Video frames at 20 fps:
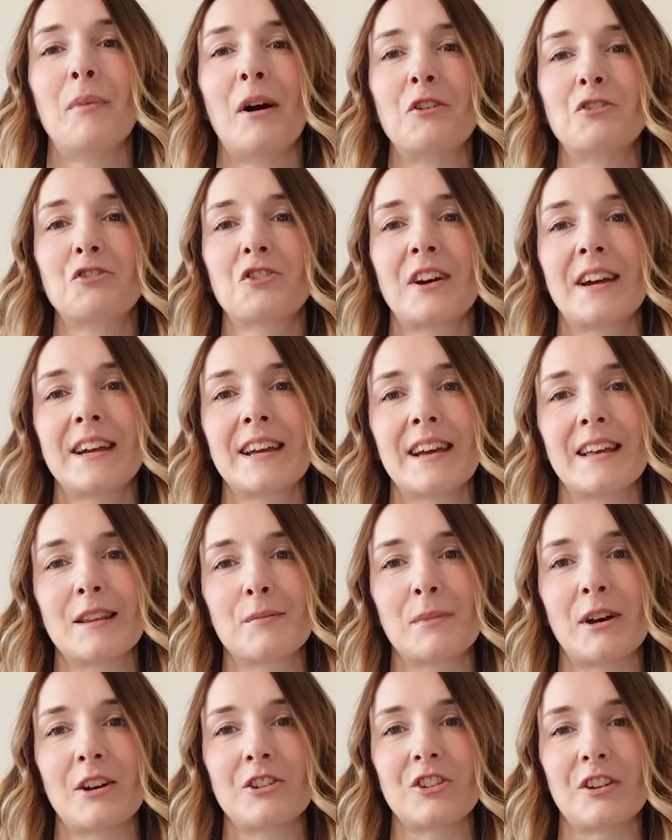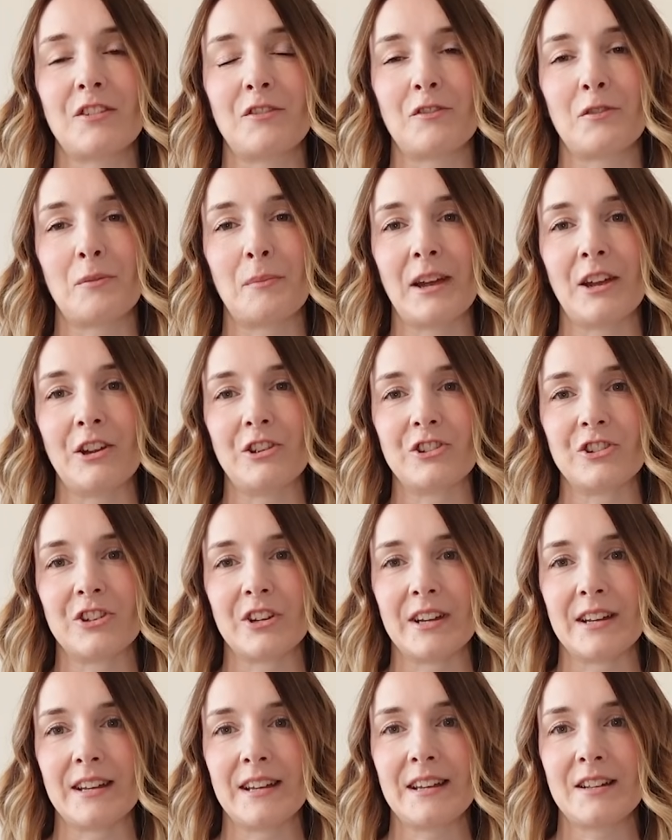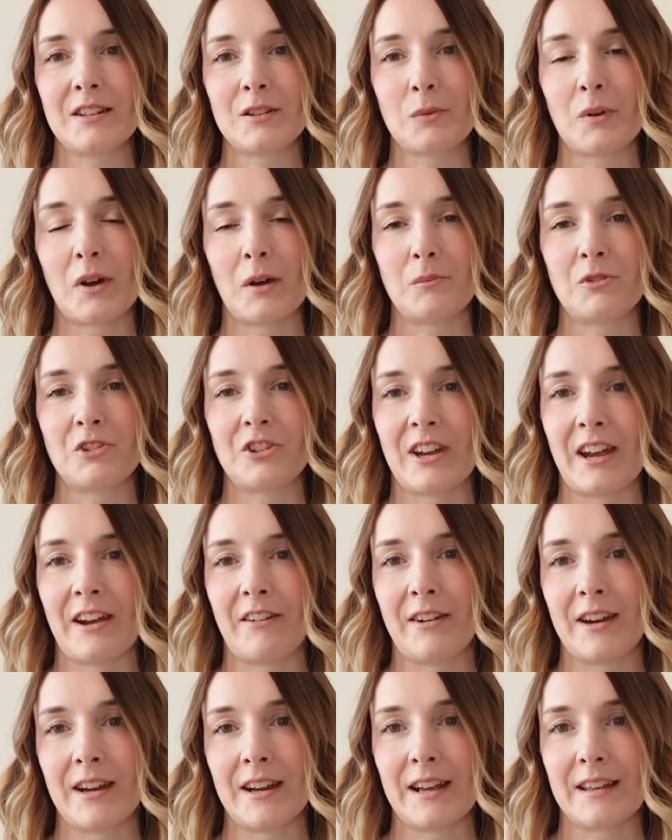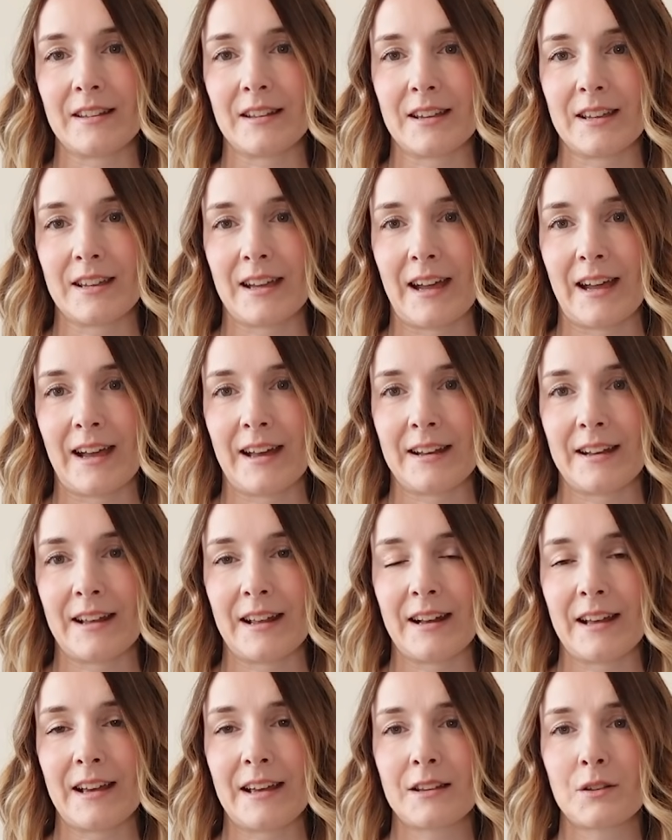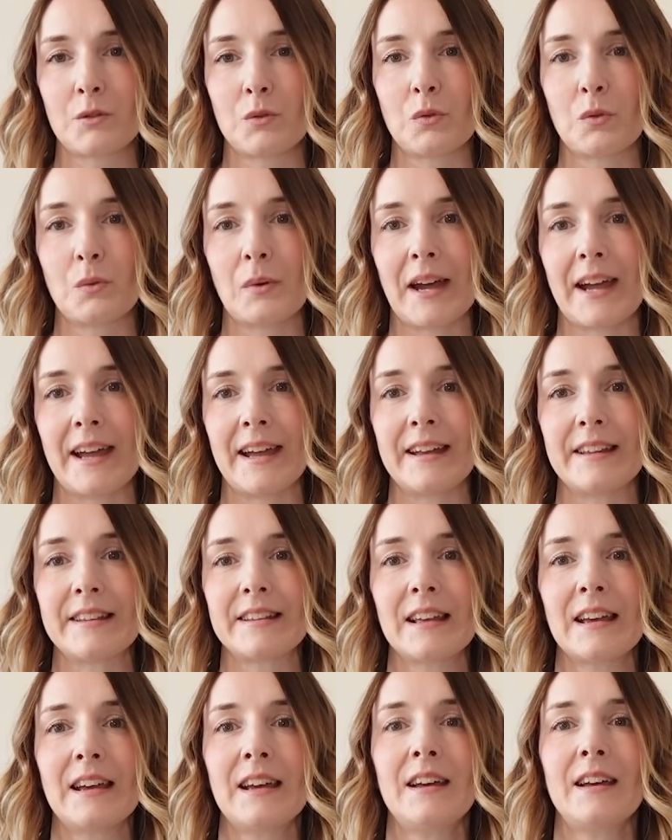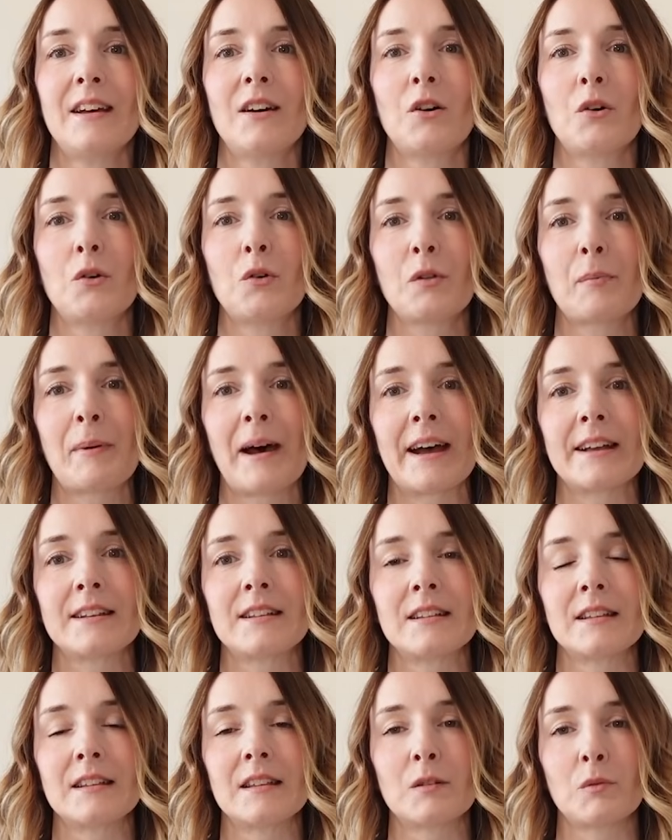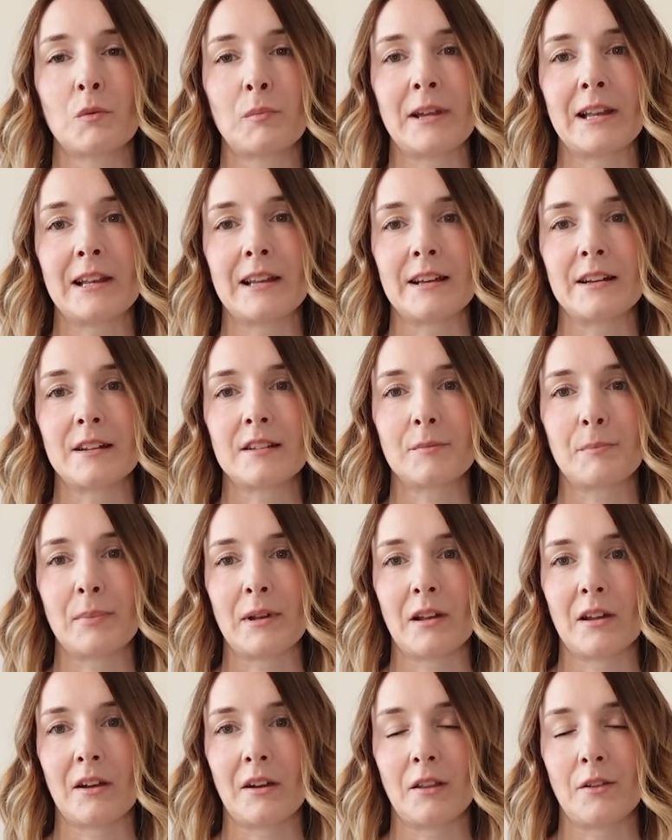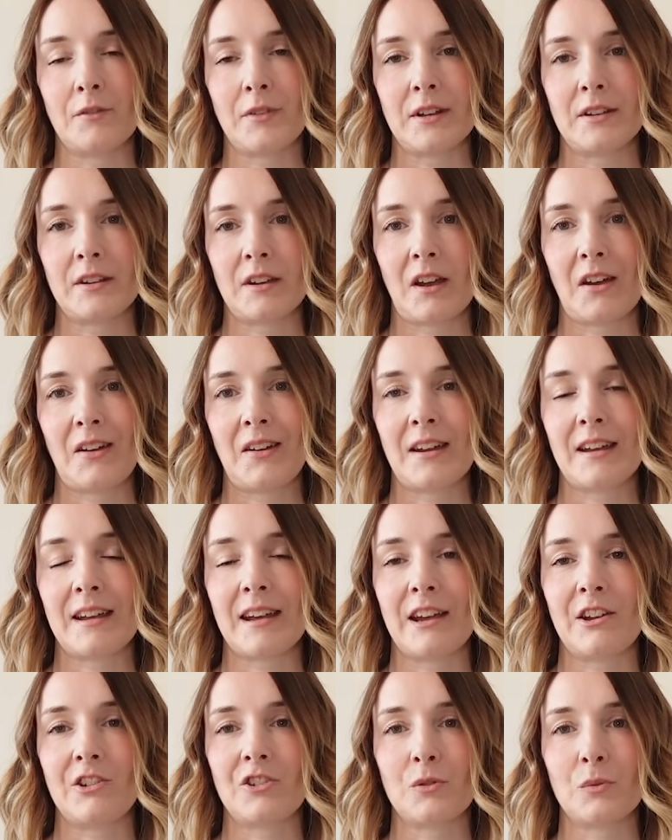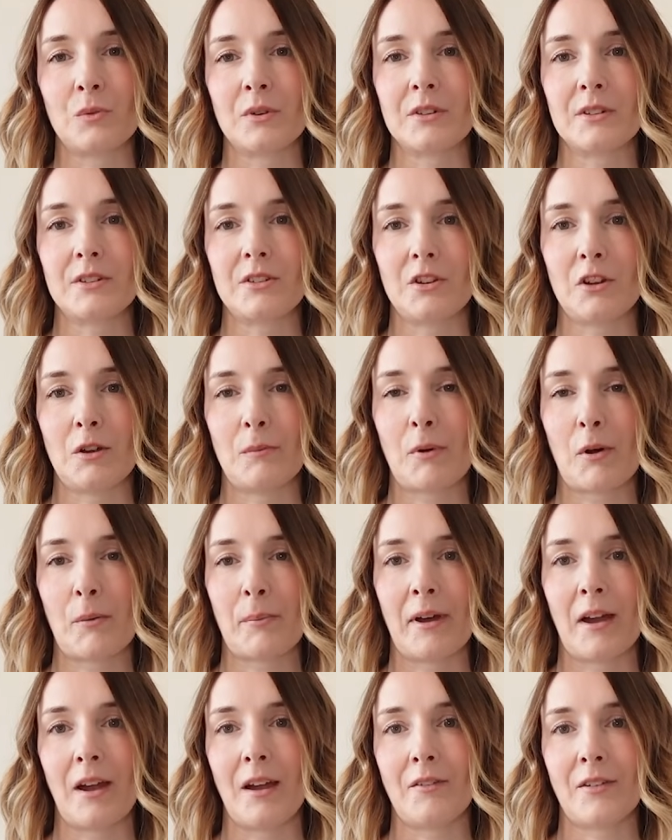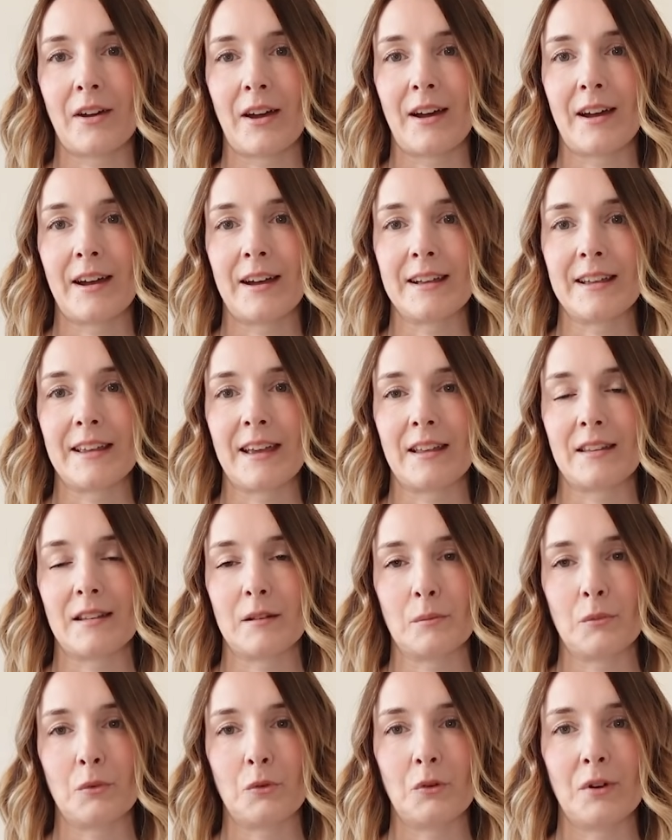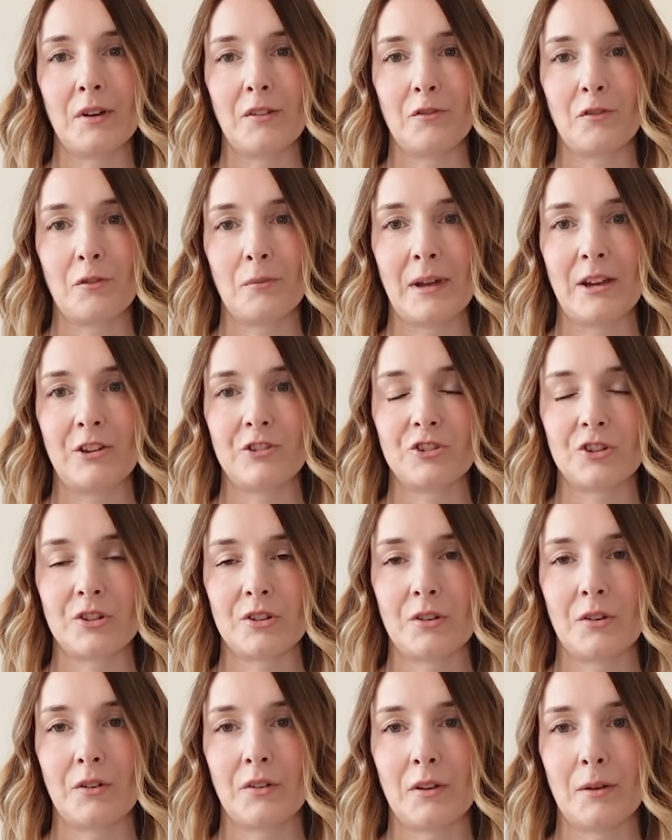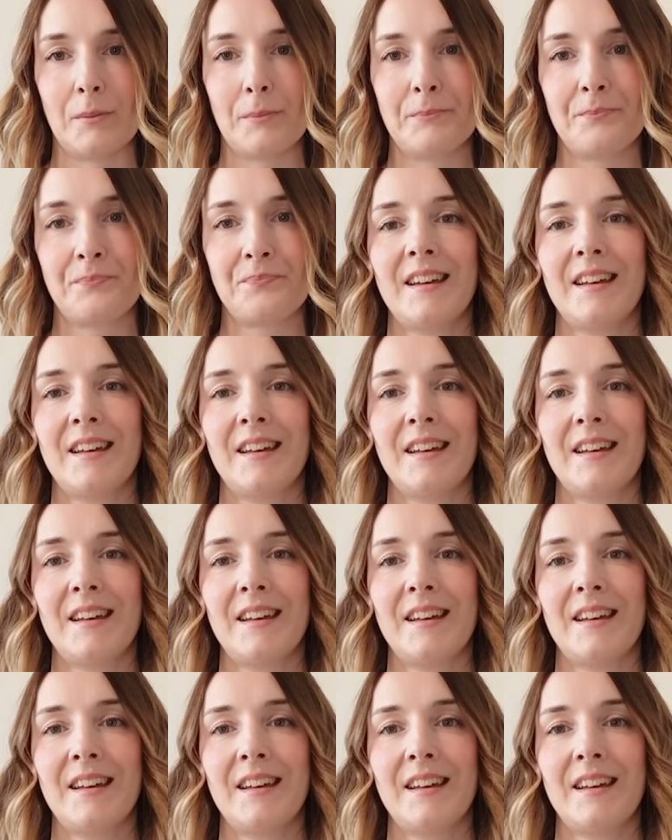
but I'll try and get as much information into what I'm sharing as I can. And as always, all the patterns will be linked below the video in case you want to pop over and get some more information on them.